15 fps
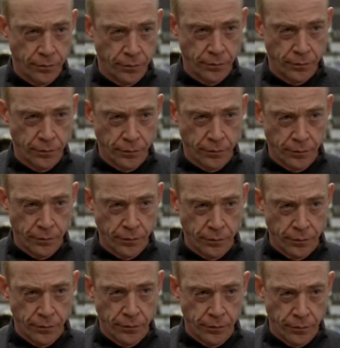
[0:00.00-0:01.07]
or without us
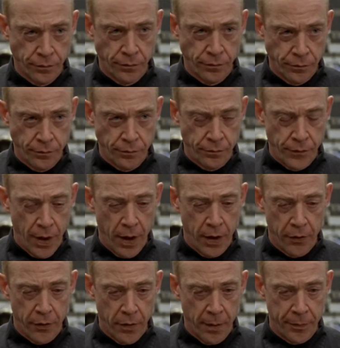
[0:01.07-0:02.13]
mentality formed in
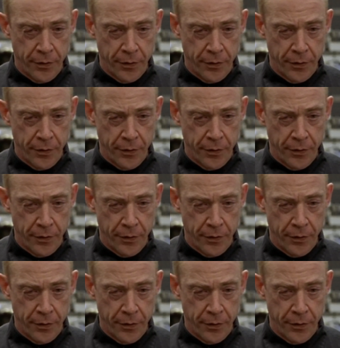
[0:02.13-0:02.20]
Emerald